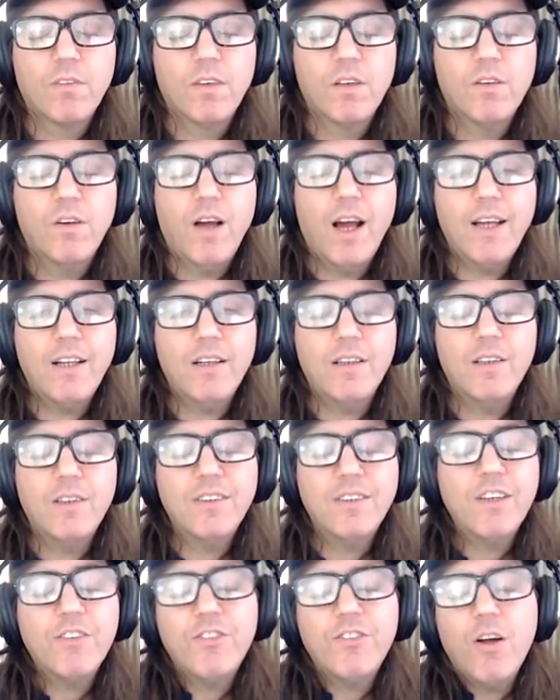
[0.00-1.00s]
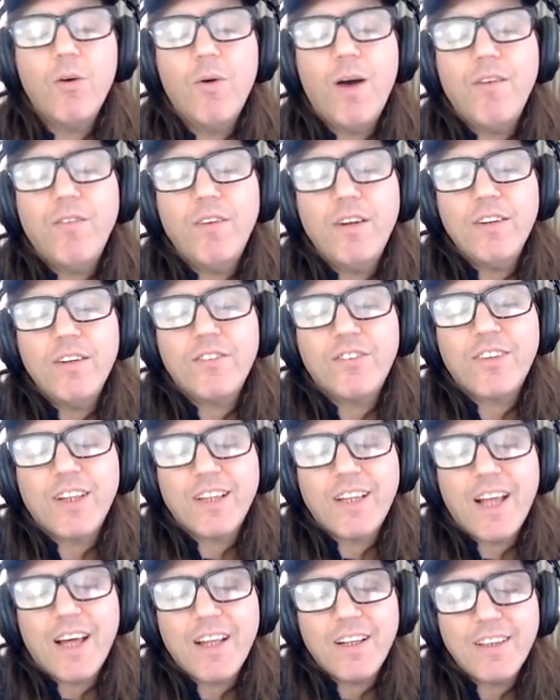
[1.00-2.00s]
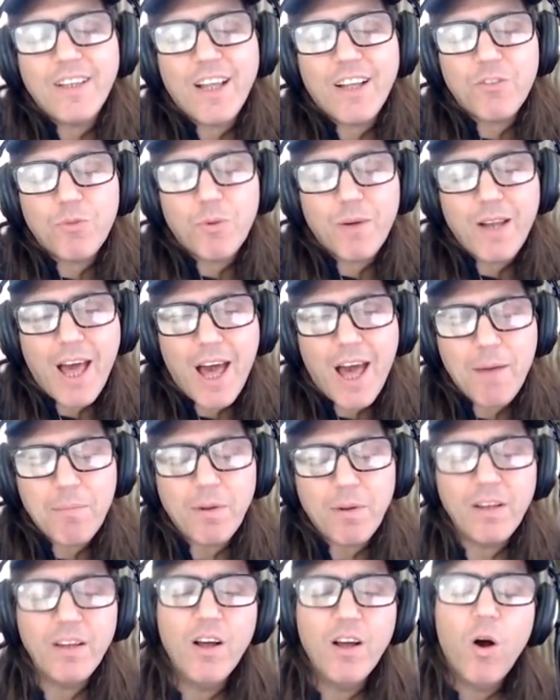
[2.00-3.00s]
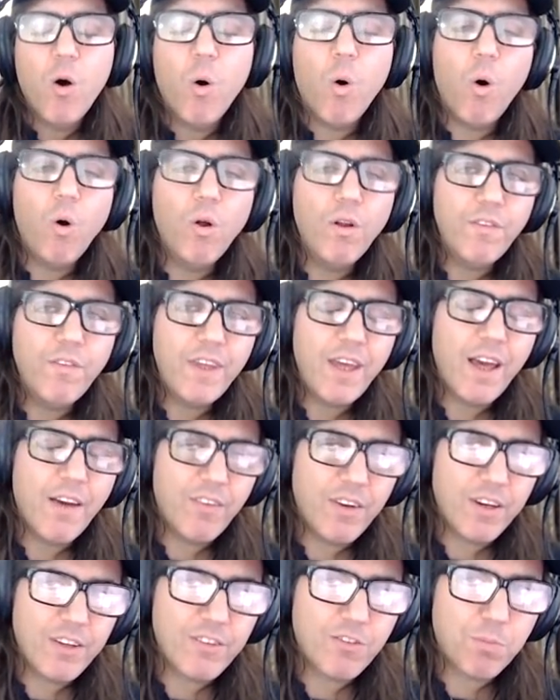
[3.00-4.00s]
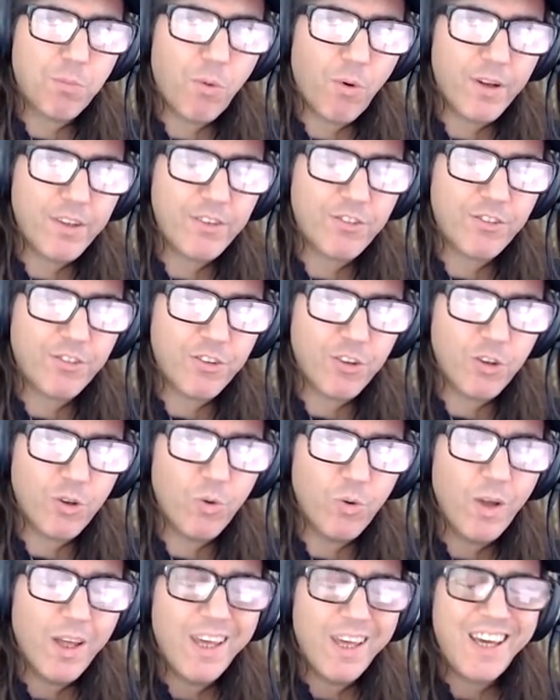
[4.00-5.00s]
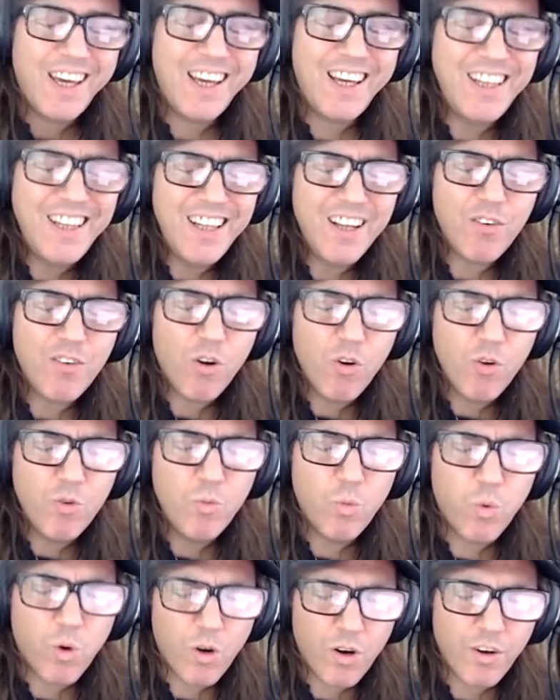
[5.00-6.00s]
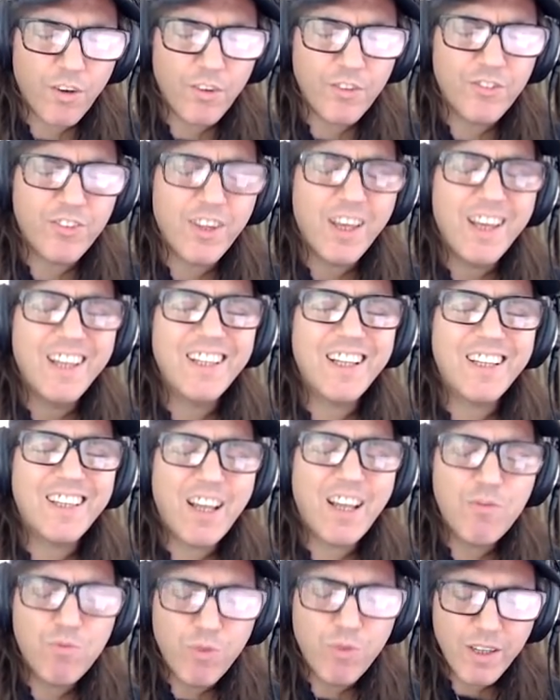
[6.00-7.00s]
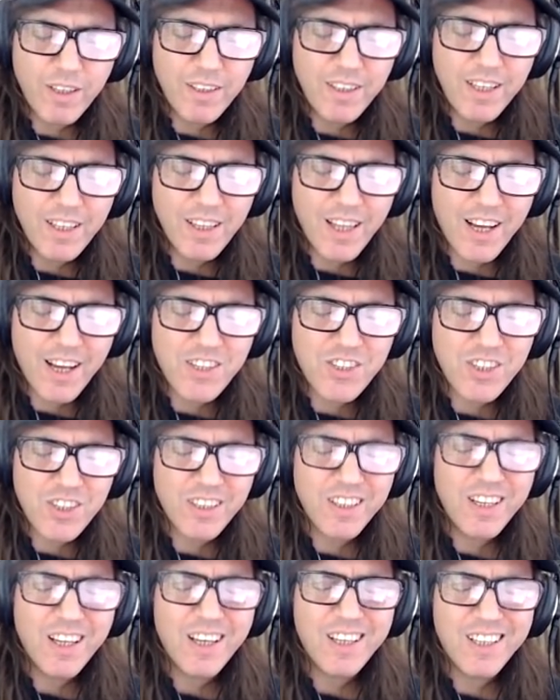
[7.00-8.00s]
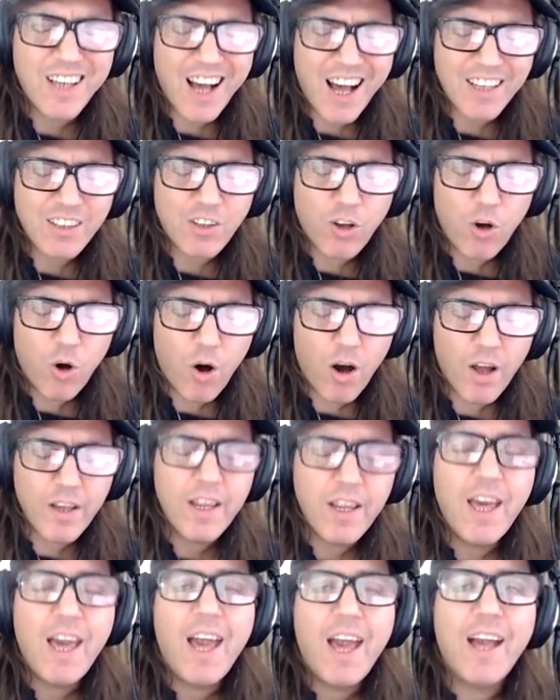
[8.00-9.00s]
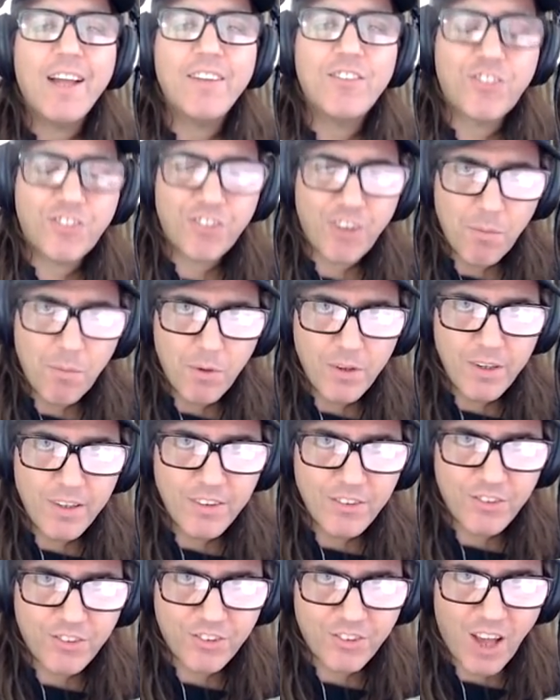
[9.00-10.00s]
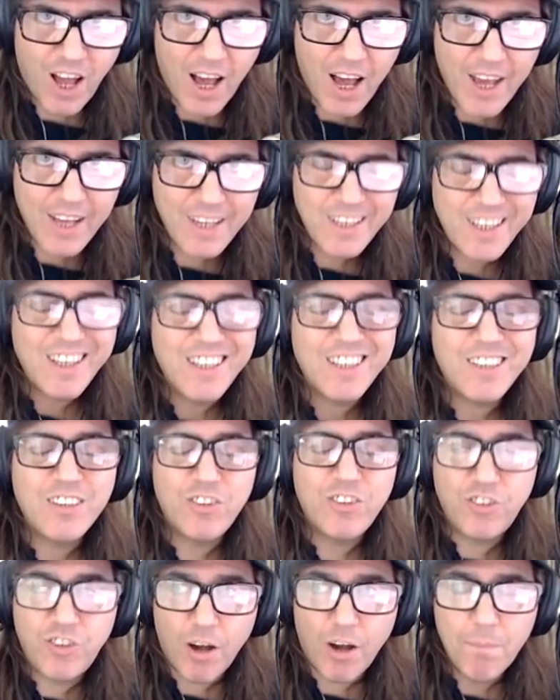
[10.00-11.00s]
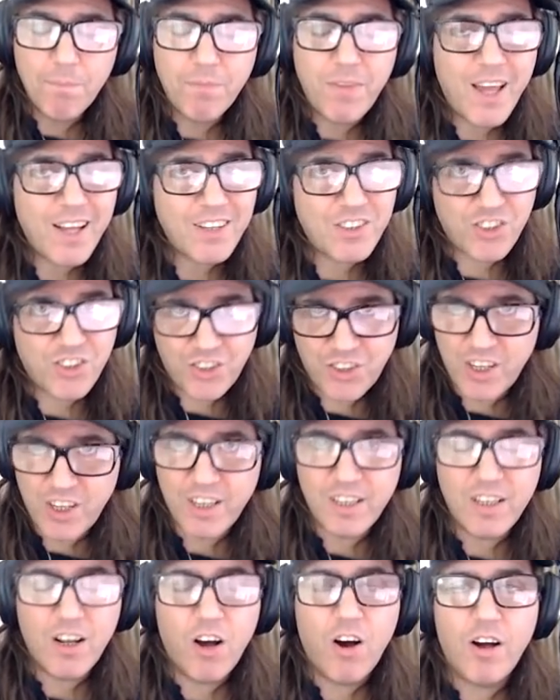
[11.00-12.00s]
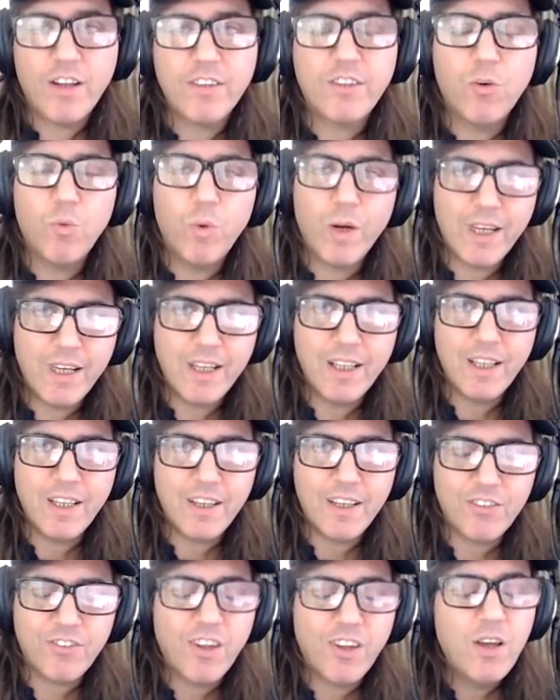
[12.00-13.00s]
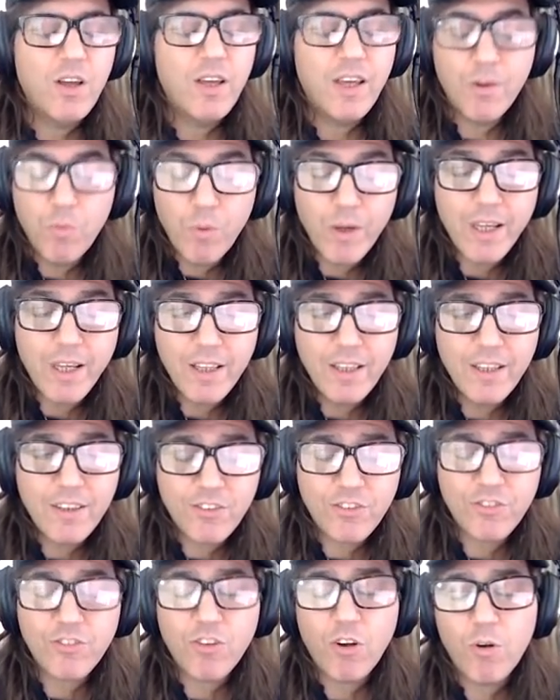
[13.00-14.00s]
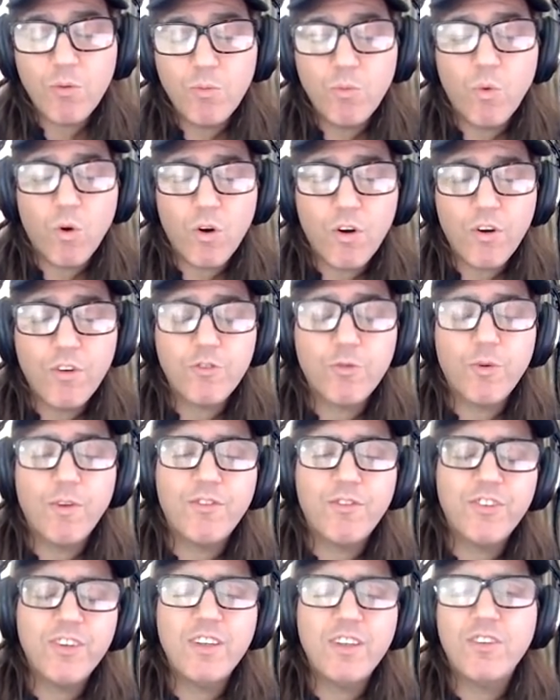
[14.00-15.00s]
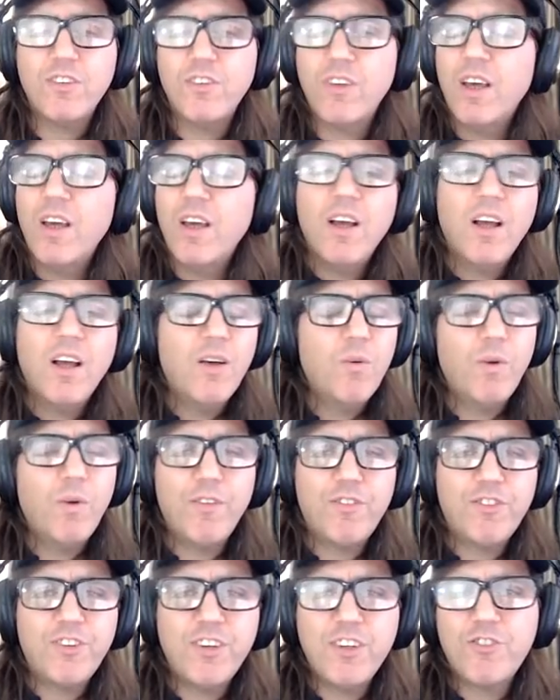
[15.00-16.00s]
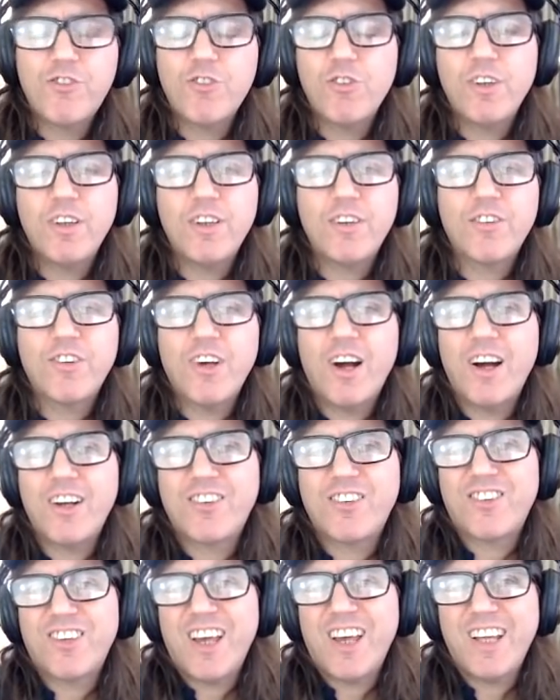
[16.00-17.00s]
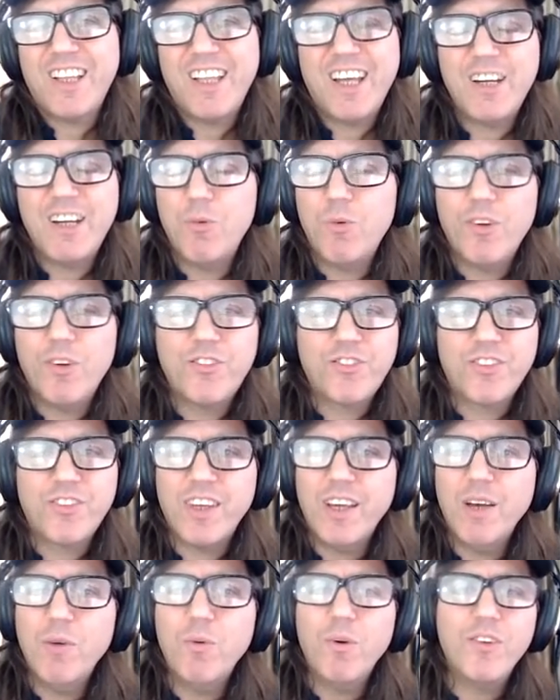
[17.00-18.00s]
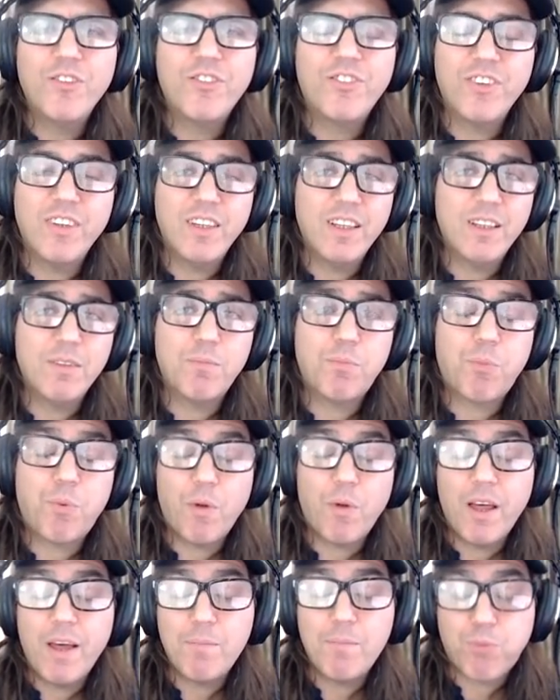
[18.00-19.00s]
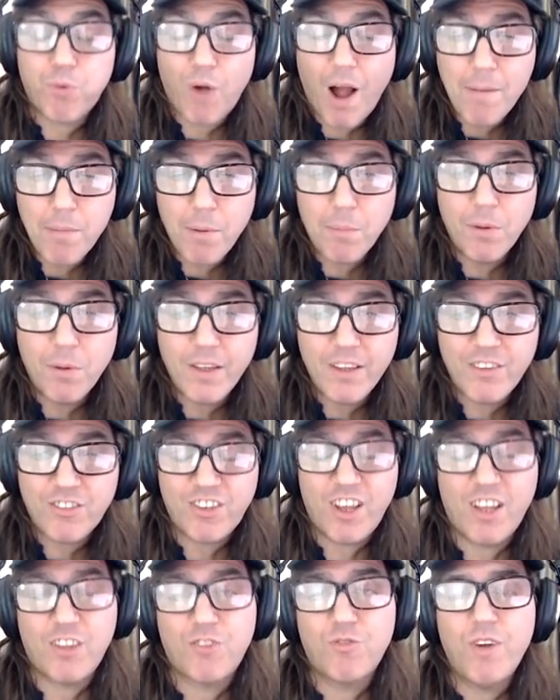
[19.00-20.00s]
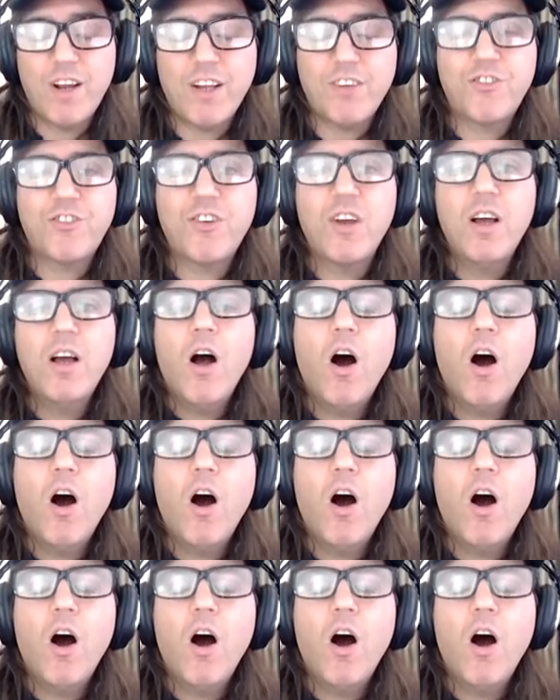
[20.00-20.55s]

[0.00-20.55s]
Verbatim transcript: Right? There's no evidence that, that that's what happened. All of the evidence points to in their own words, that they rigged the election, got caught, and someone inside dumped that shit onto WikiLeaks. In WikiLeaks' own words, we've seen we've seen Julian Assange say that it was it was probably Seth Rich.